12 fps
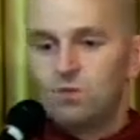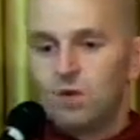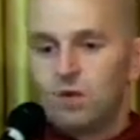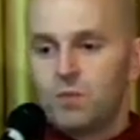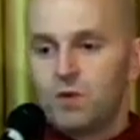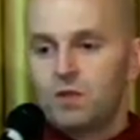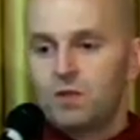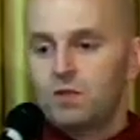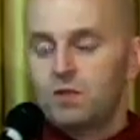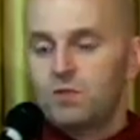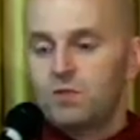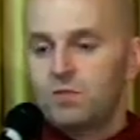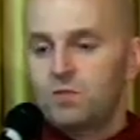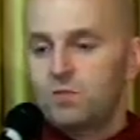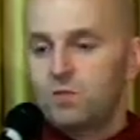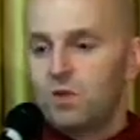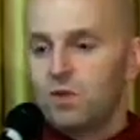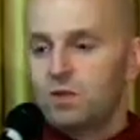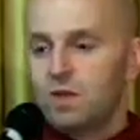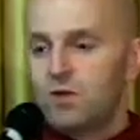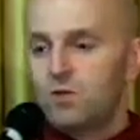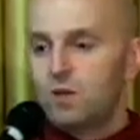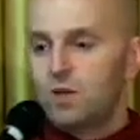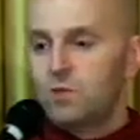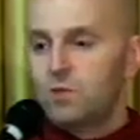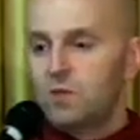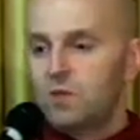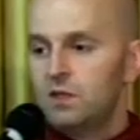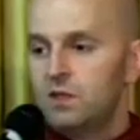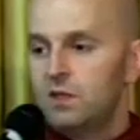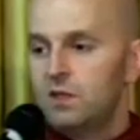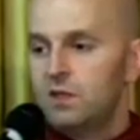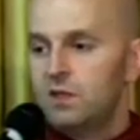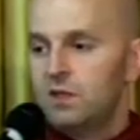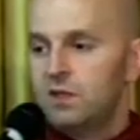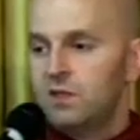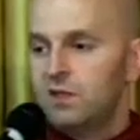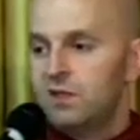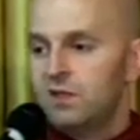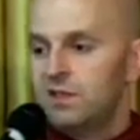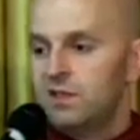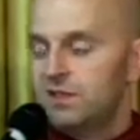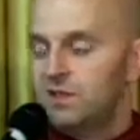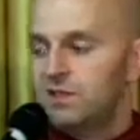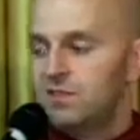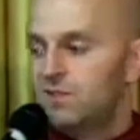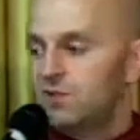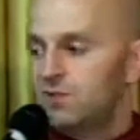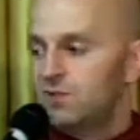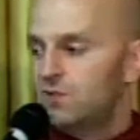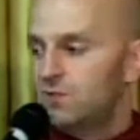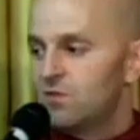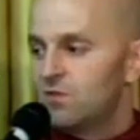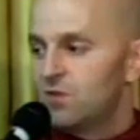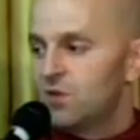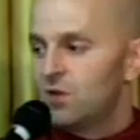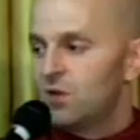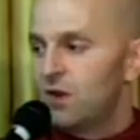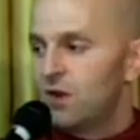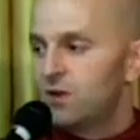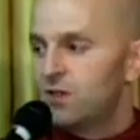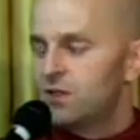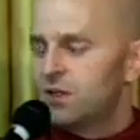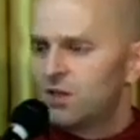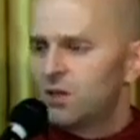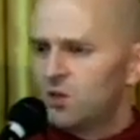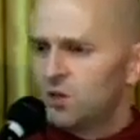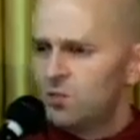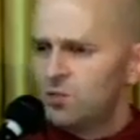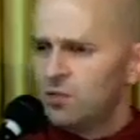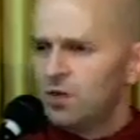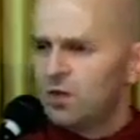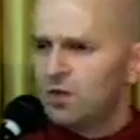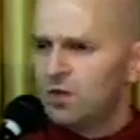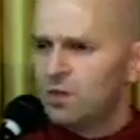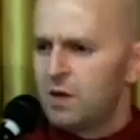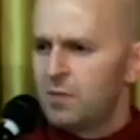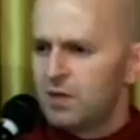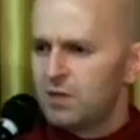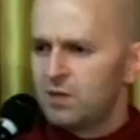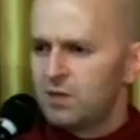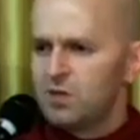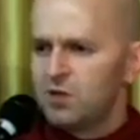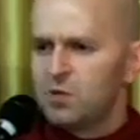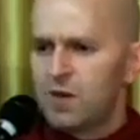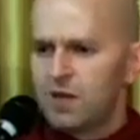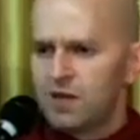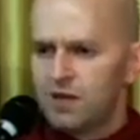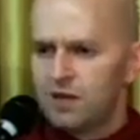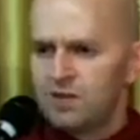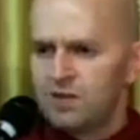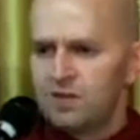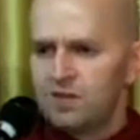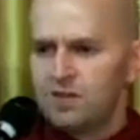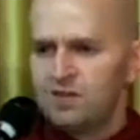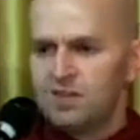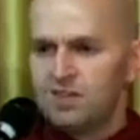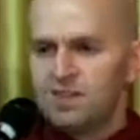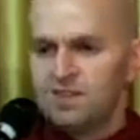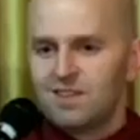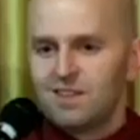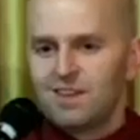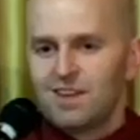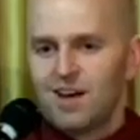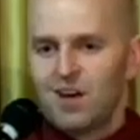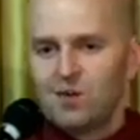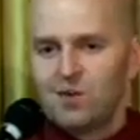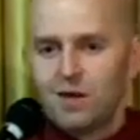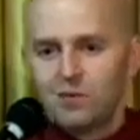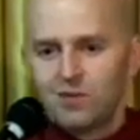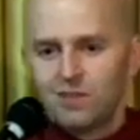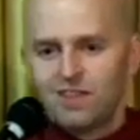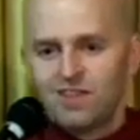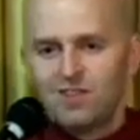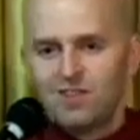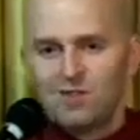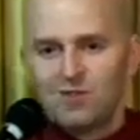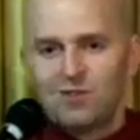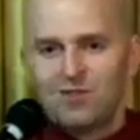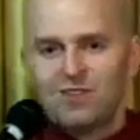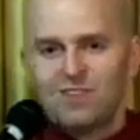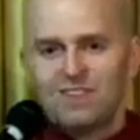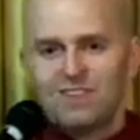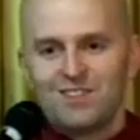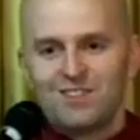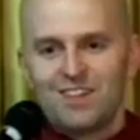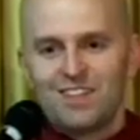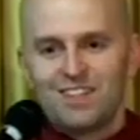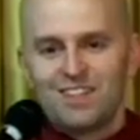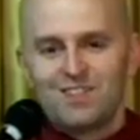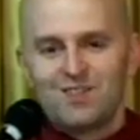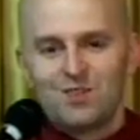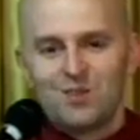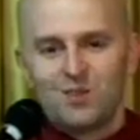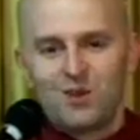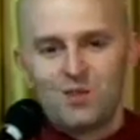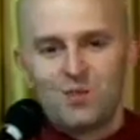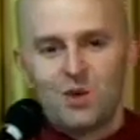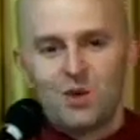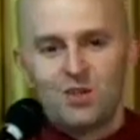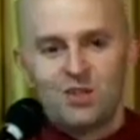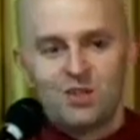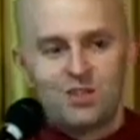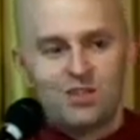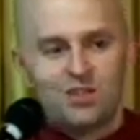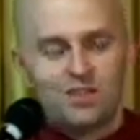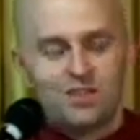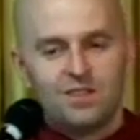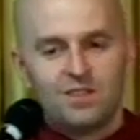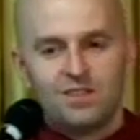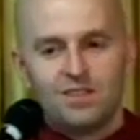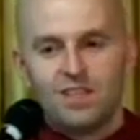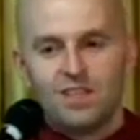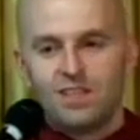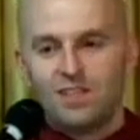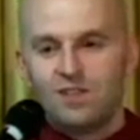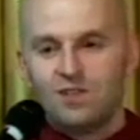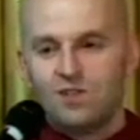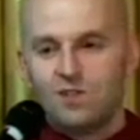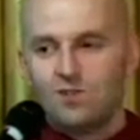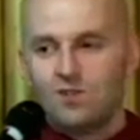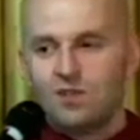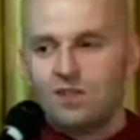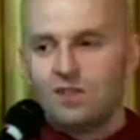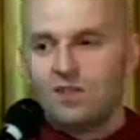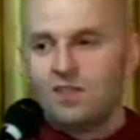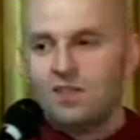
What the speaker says: when a pig wants to have a baby, it doesn't go around and say, are you my mother? Or are you my aunt? How am I related to you? Right? He doesn't go around the barnyard taking a survey,